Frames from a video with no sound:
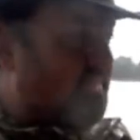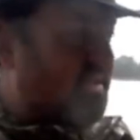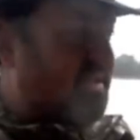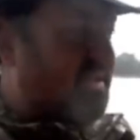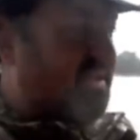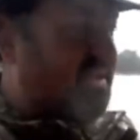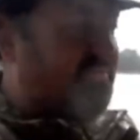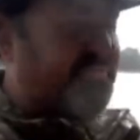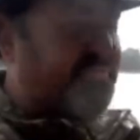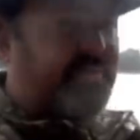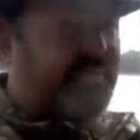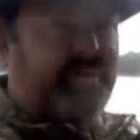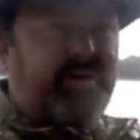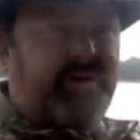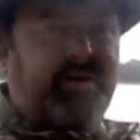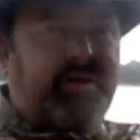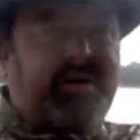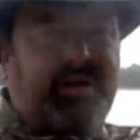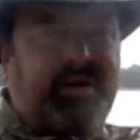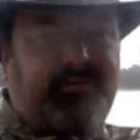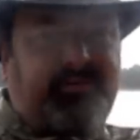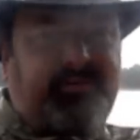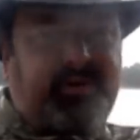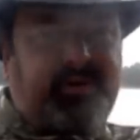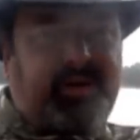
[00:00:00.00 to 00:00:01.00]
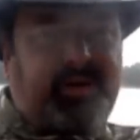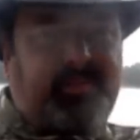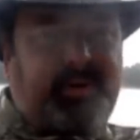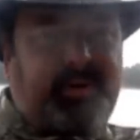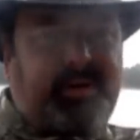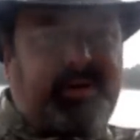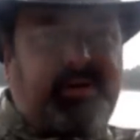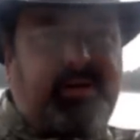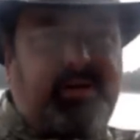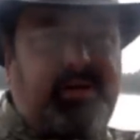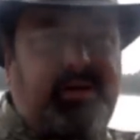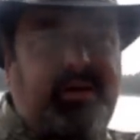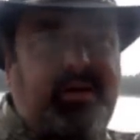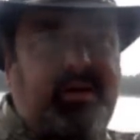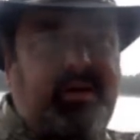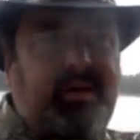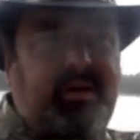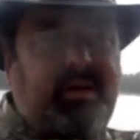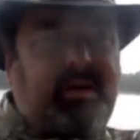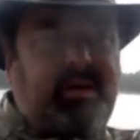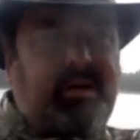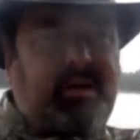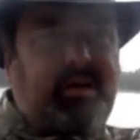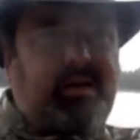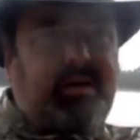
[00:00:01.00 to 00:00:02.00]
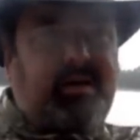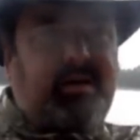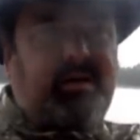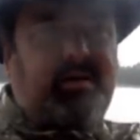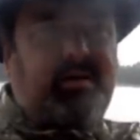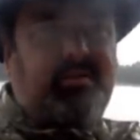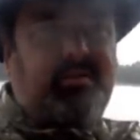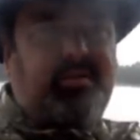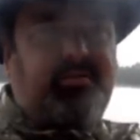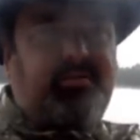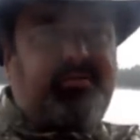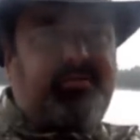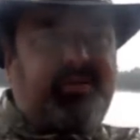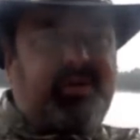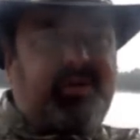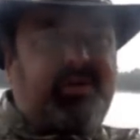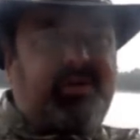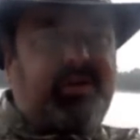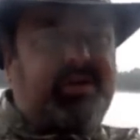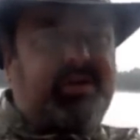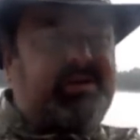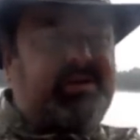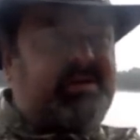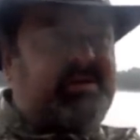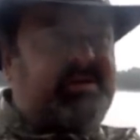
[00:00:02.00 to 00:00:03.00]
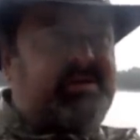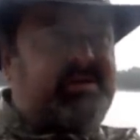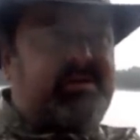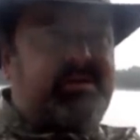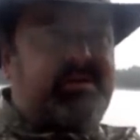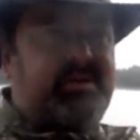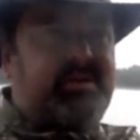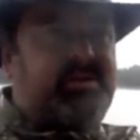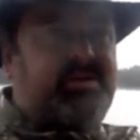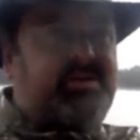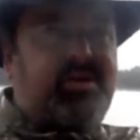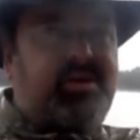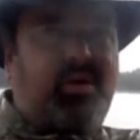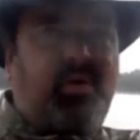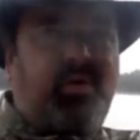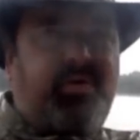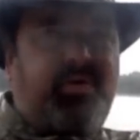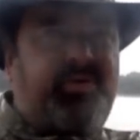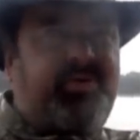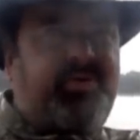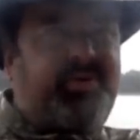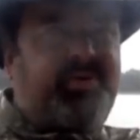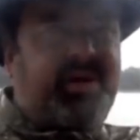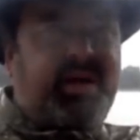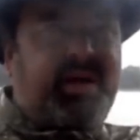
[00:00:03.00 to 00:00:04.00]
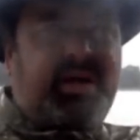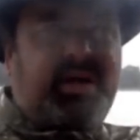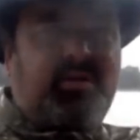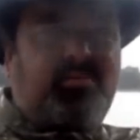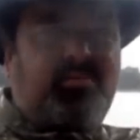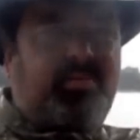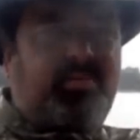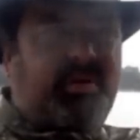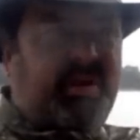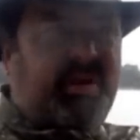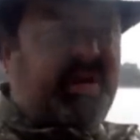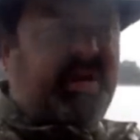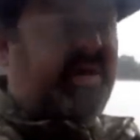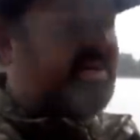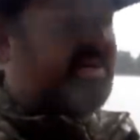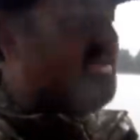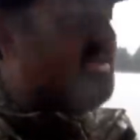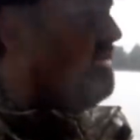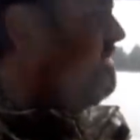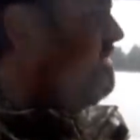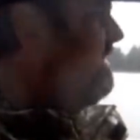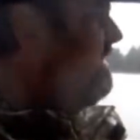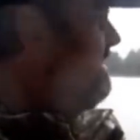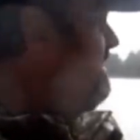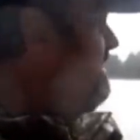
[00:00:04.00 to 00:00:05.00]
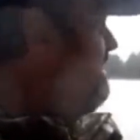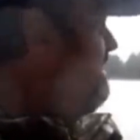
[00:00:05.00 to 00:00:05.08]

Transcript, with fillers: these fur are different up here. Uh, the fur it's, it's so thick and plush. I mean,